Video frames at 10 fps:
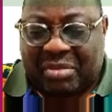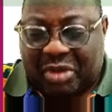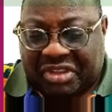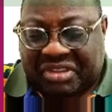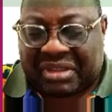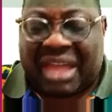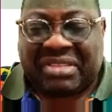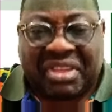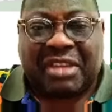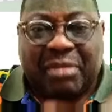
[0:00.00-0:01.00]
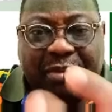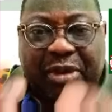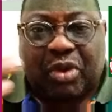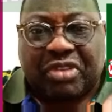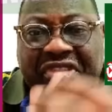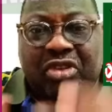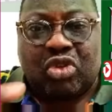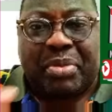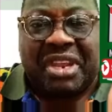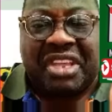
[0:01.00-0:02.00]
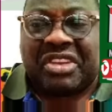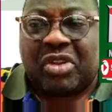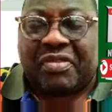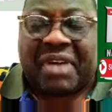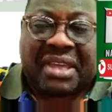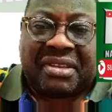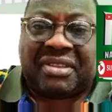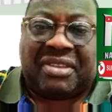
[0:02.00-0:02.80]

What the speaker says: but I think maybe he was still ruminating over it.